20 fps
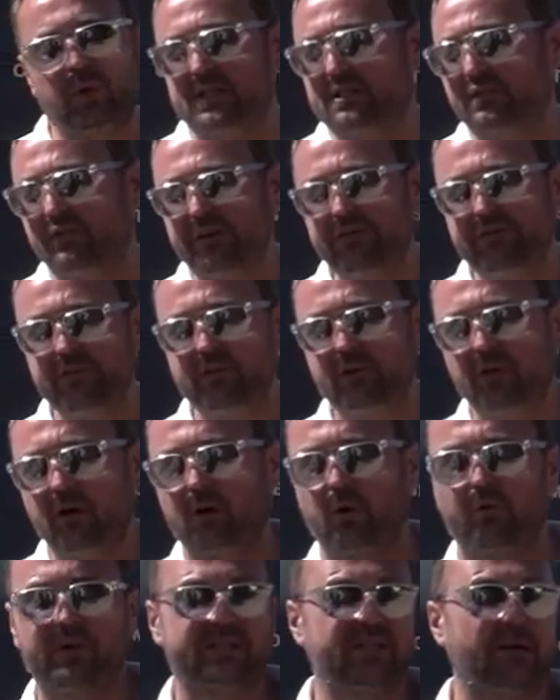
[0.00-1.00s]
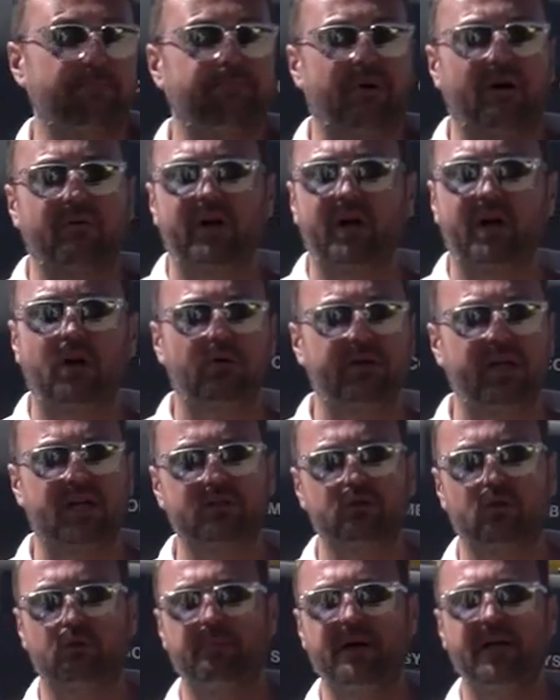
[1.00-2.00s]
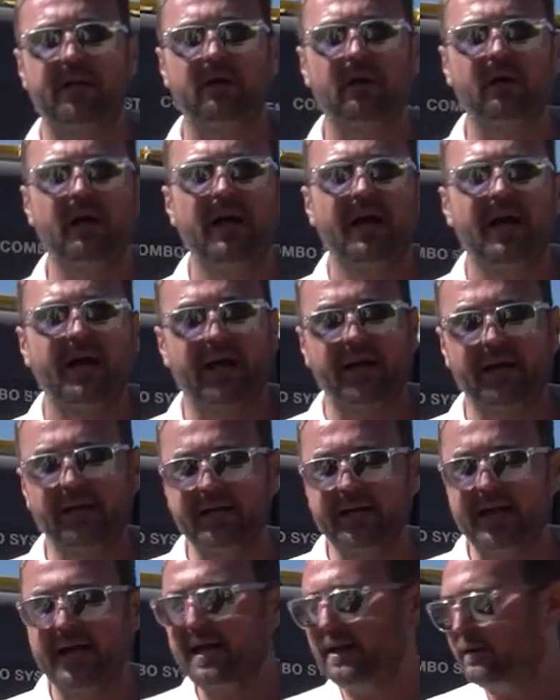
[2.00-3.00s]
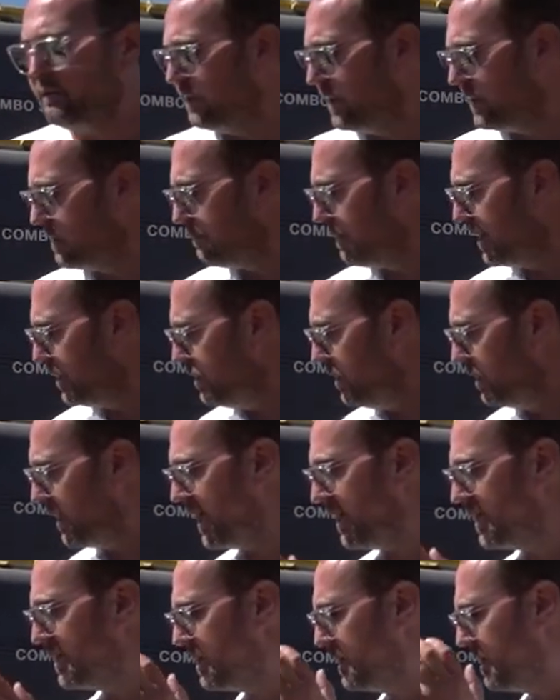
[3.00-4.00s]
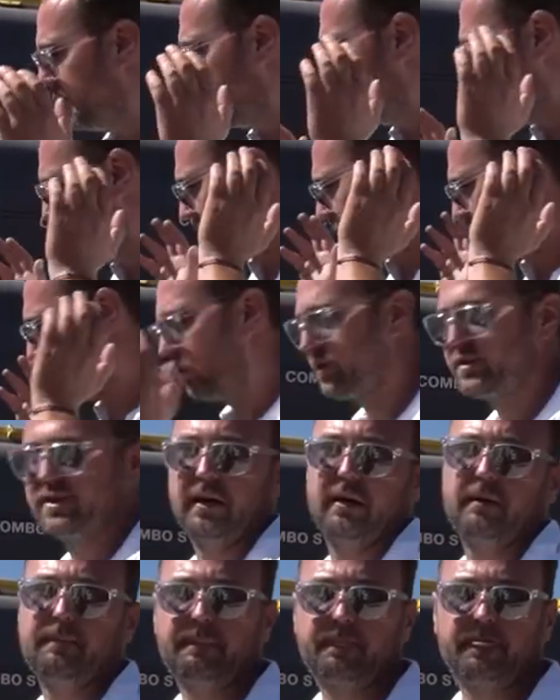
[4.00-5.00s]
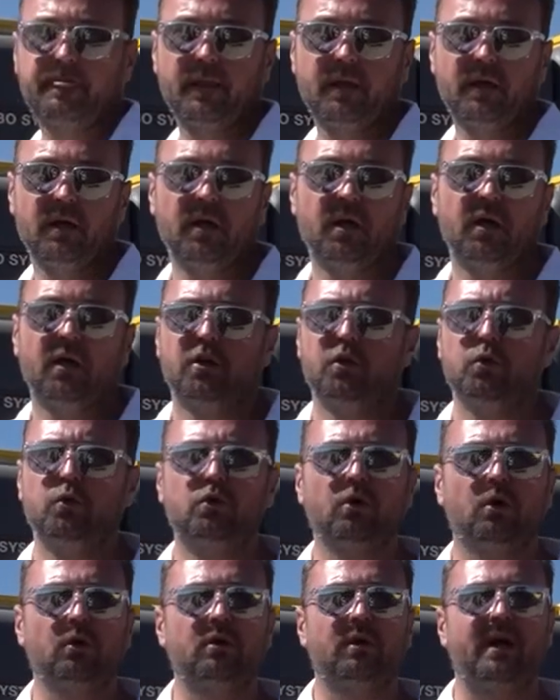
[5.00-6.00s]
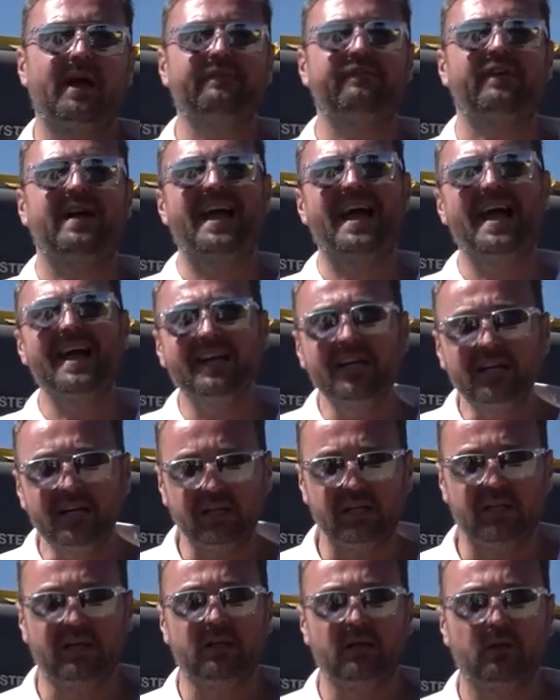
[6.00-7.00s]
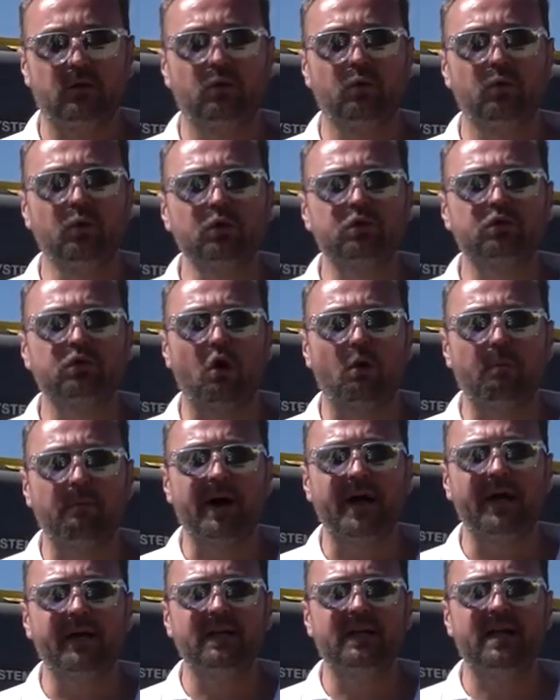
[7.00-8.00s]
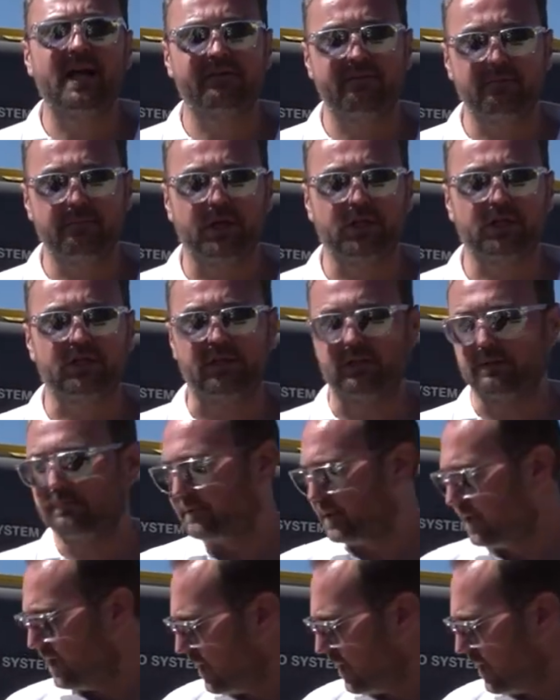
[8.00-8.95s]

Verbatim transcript: with swifter or with some power harrow, does not matter, and then with the machine like CORSA. You don't have any need to use combined heavy machine.